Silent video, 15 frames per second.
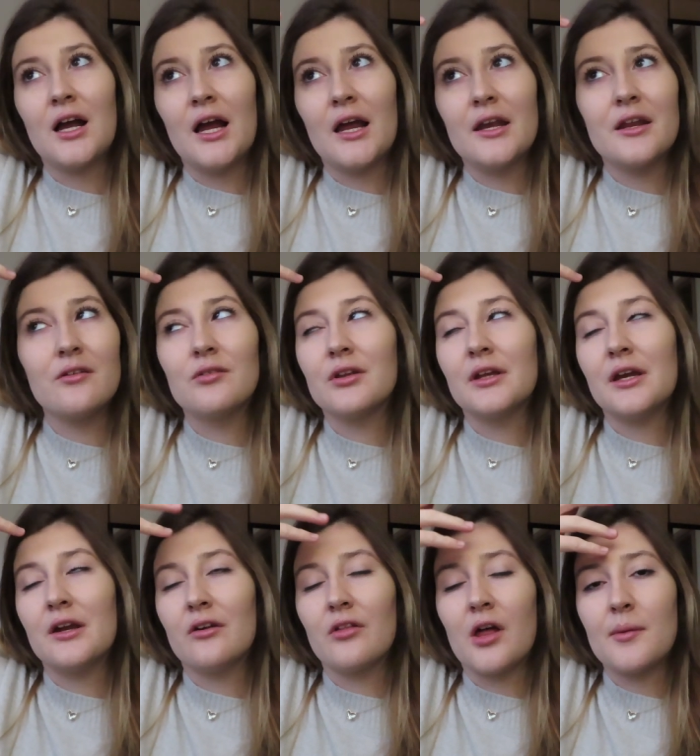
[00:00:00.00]
I didn't really
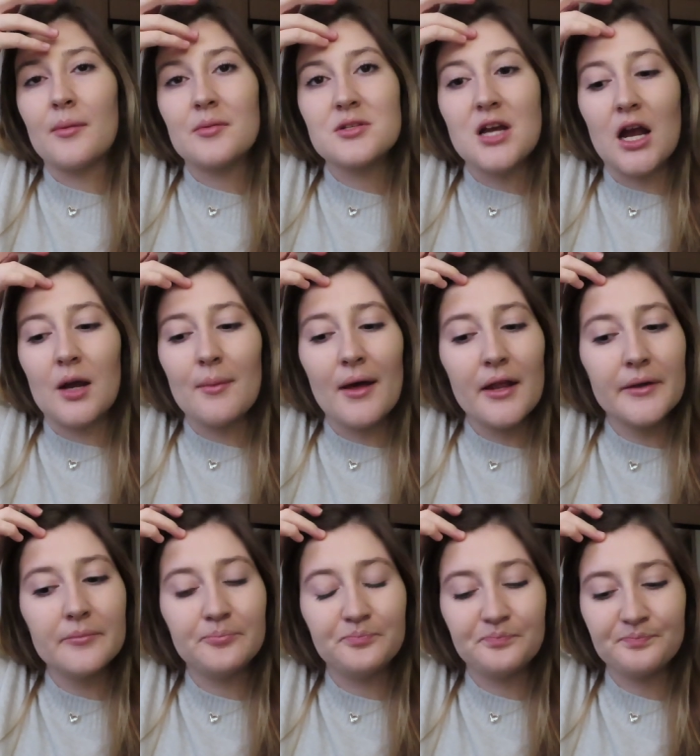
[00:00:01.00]
hear a lot of people talk about
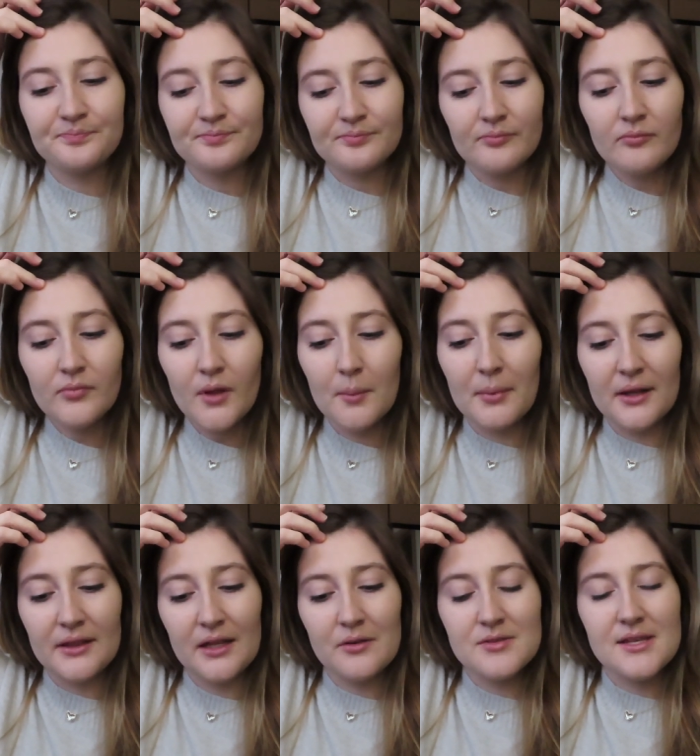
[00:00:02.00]
it. But
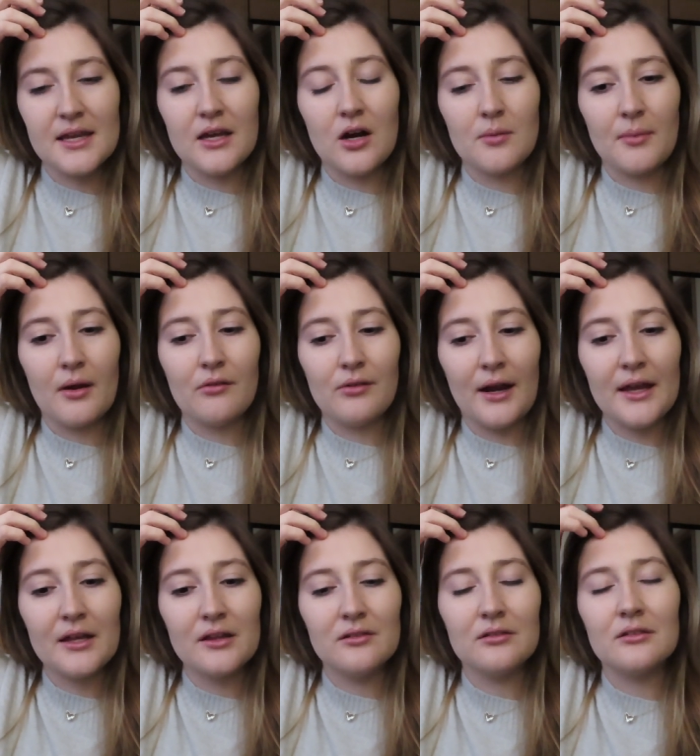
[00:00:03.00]
I think it was like on my
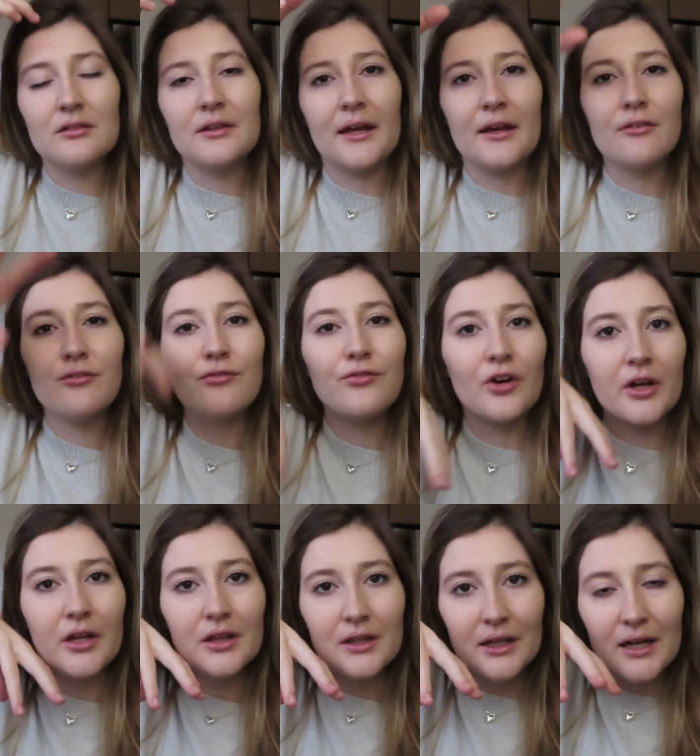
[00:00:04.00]
right like
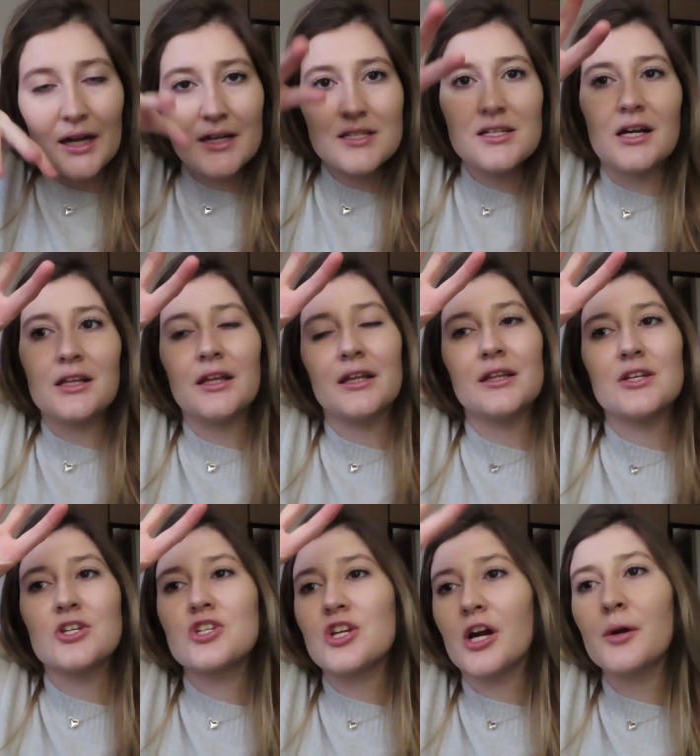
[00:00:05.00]
foot, like I just got like
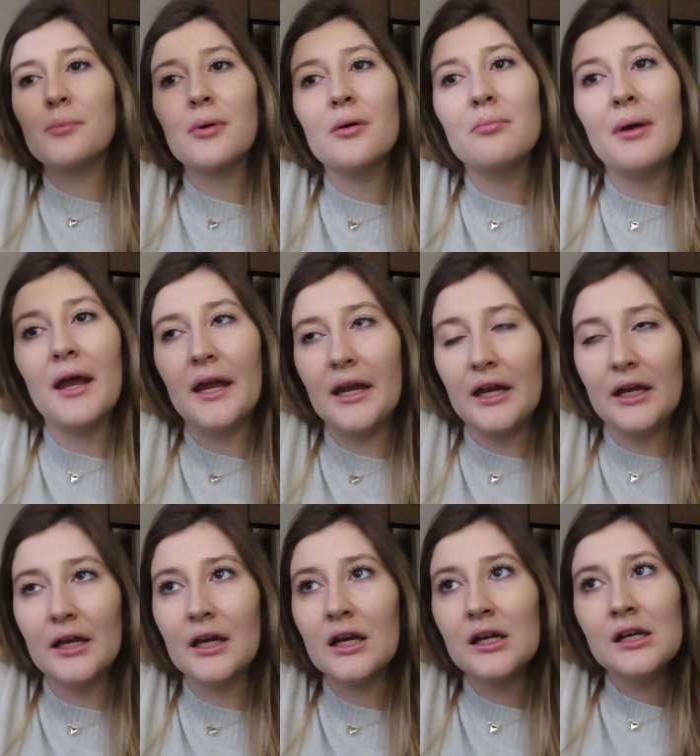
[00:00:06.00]
this sharp
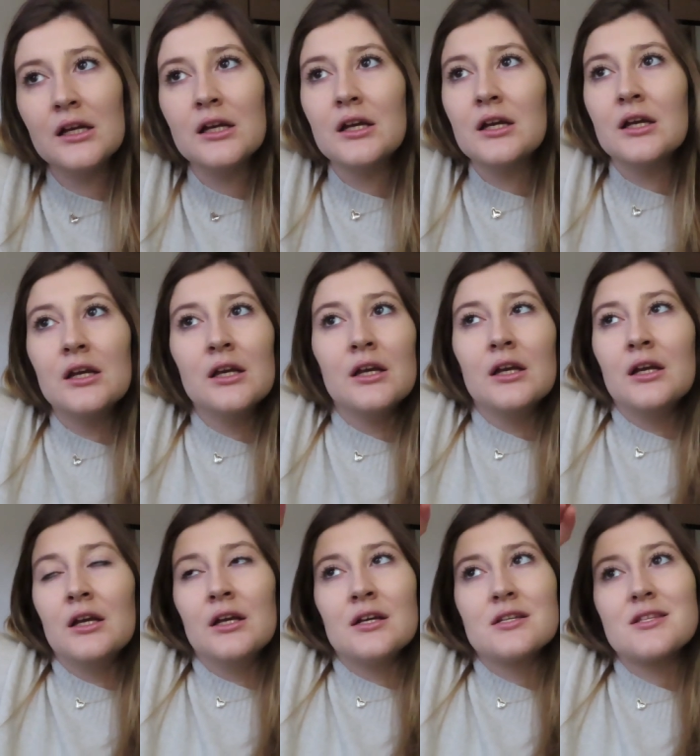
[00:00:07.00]
pain.
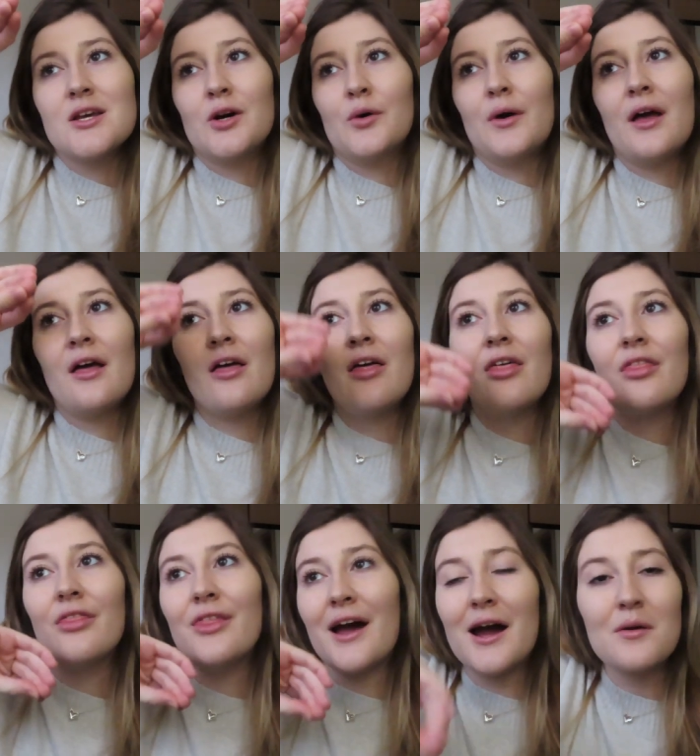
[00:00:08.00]
So
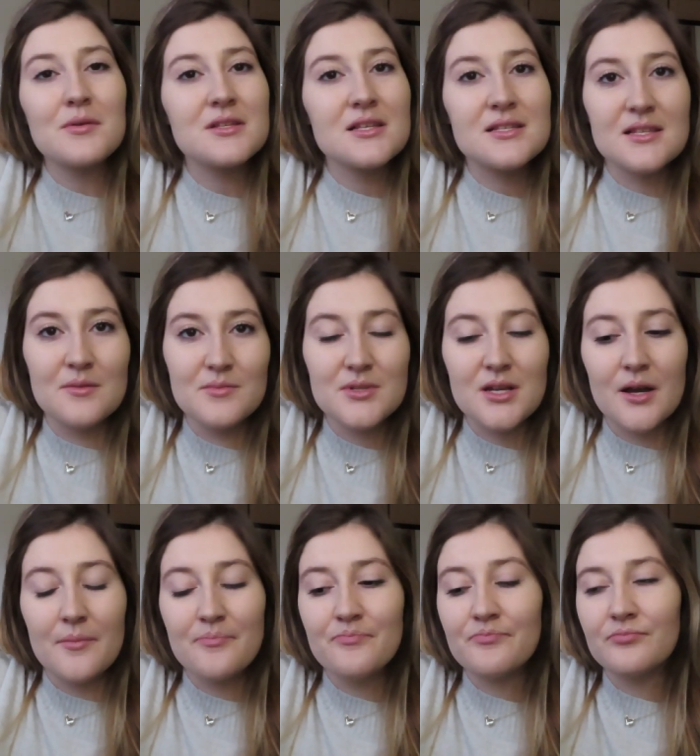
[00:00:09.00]
that was a
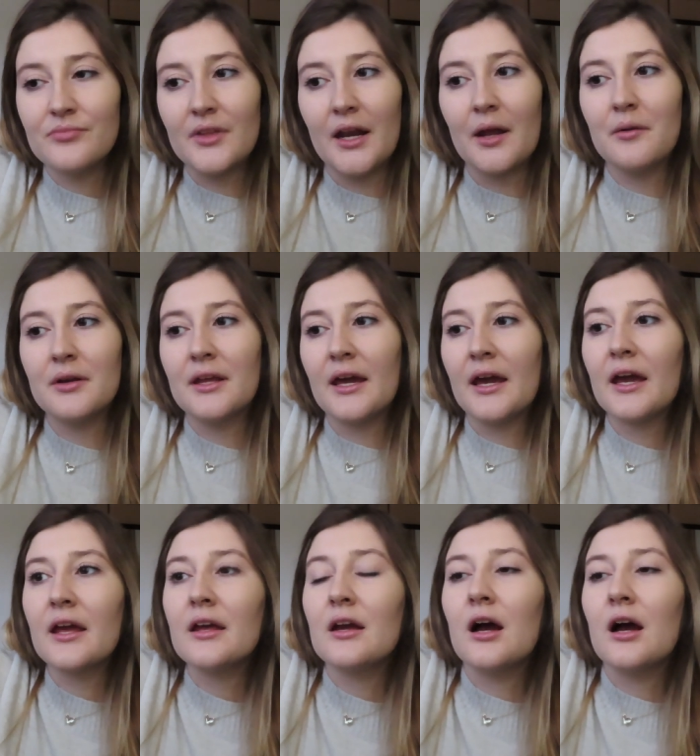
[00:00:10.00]
symptom that I would get.